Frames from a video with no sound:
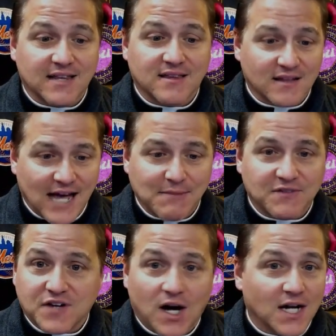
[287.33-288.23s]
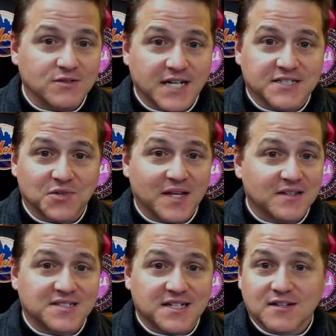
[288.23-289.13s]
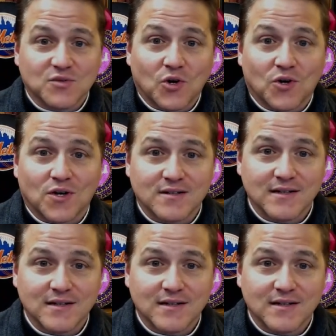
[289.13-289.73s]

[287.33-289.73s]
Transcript: The Lamb of God who takes away the sin of the world.